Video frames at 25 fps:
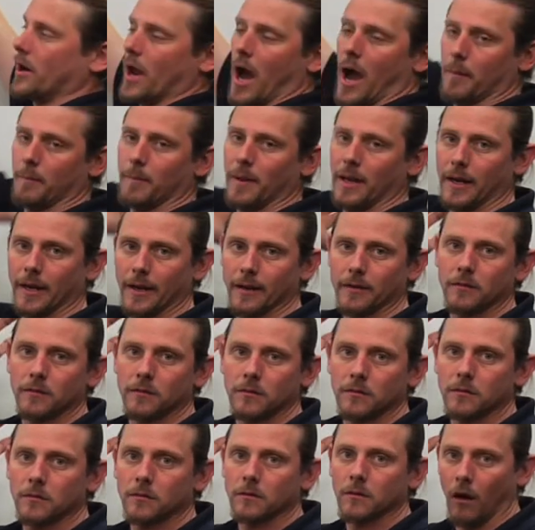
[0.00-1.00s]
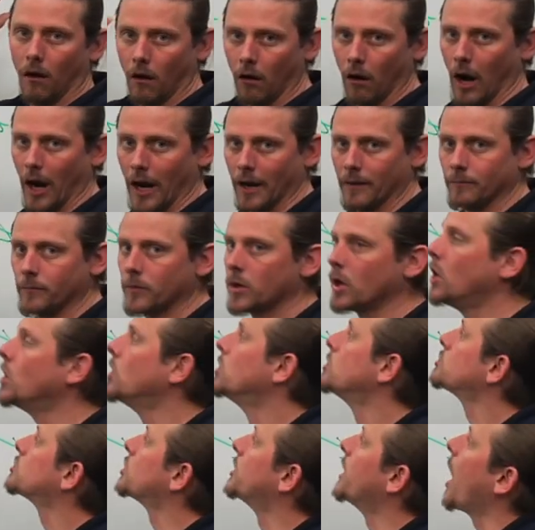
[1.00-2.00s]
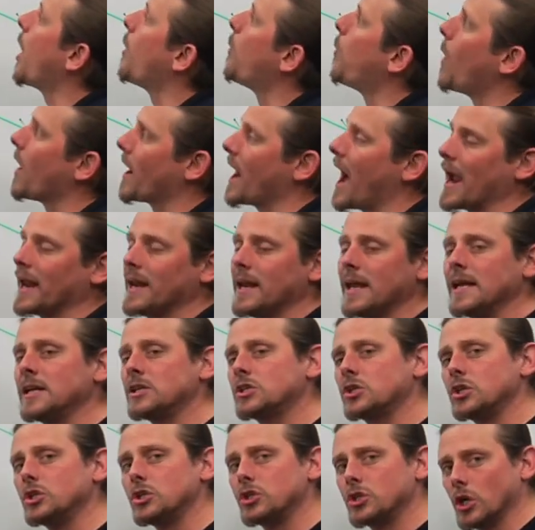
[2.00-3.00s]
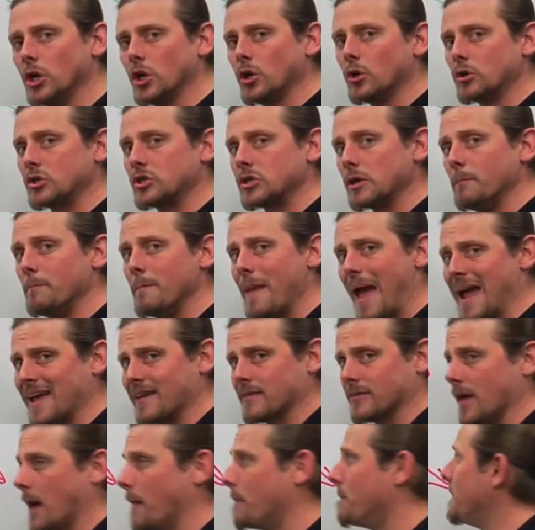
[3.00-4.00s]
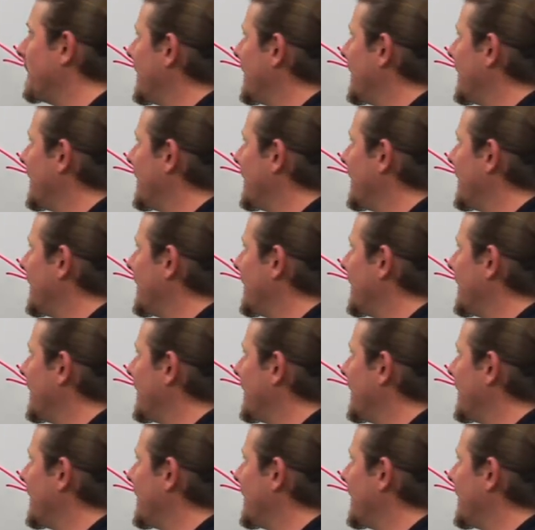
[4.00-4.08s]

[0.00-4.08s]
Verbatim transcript: not meeting, all right? So now what I need to do to make them